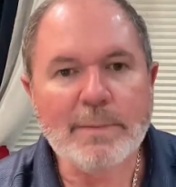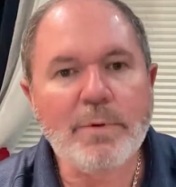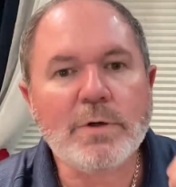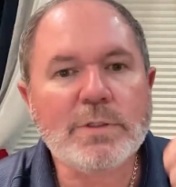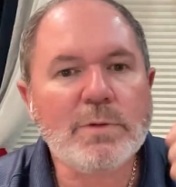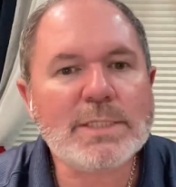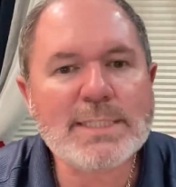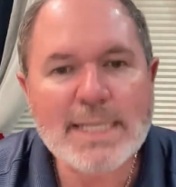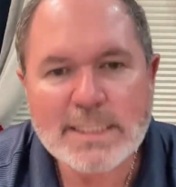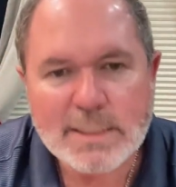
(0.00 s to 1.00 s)
And the person will
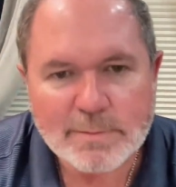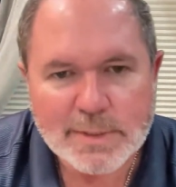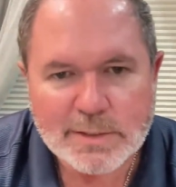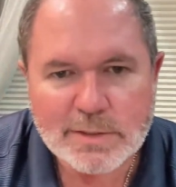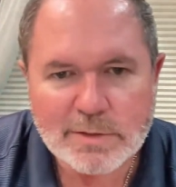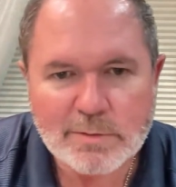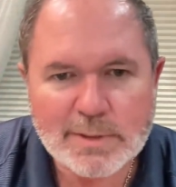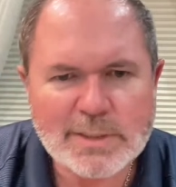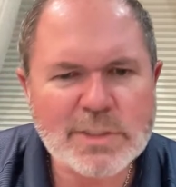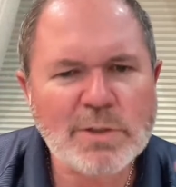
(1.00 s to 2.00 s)
say something to
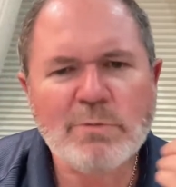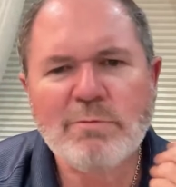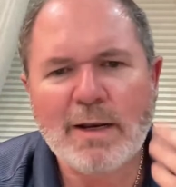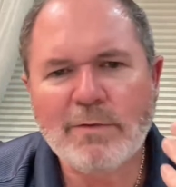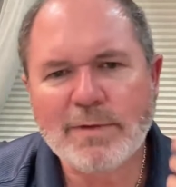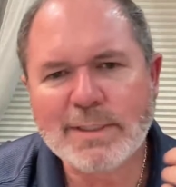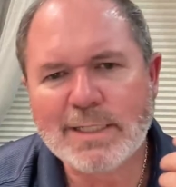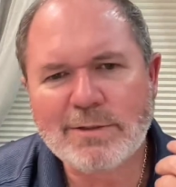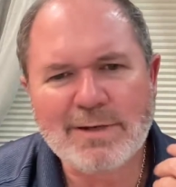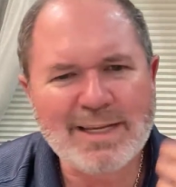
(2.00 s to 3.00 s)
you that's so relevant
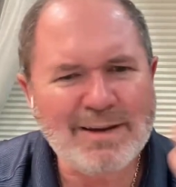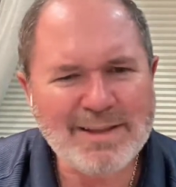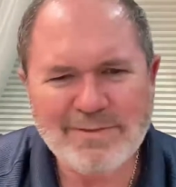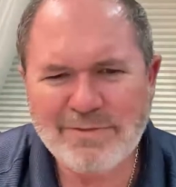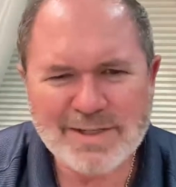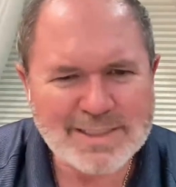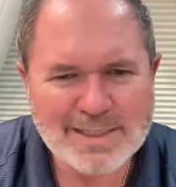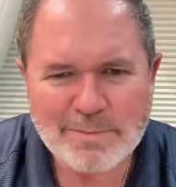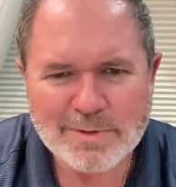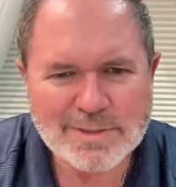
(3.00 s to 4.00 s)
that you're like, how the fuck
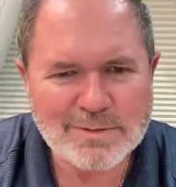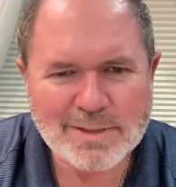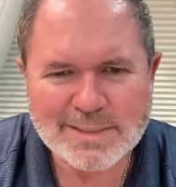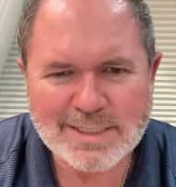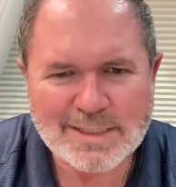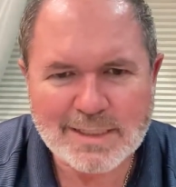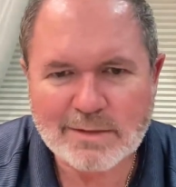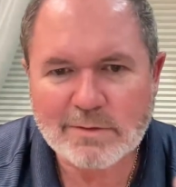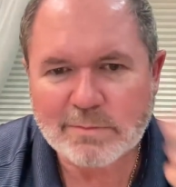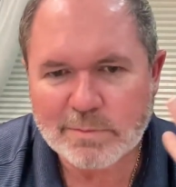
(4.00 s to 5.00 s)
did that person know how to say
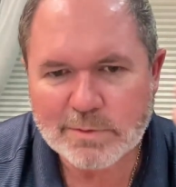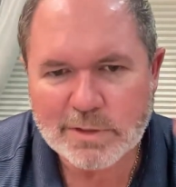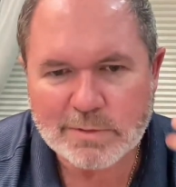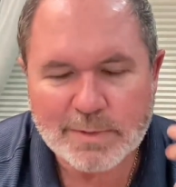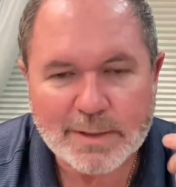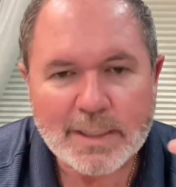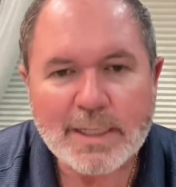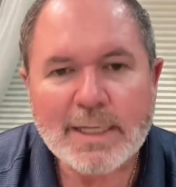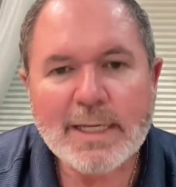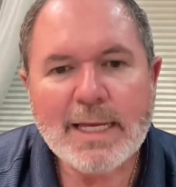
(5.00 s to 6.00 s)
that? Oh, excuse me.
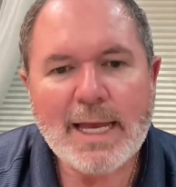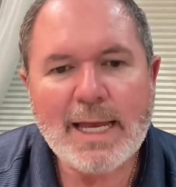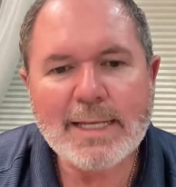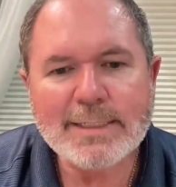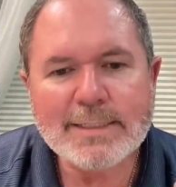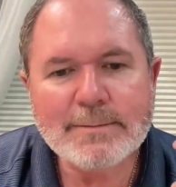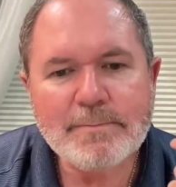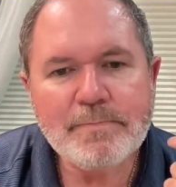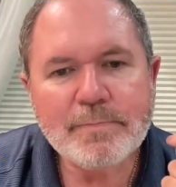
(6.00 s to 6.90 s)
And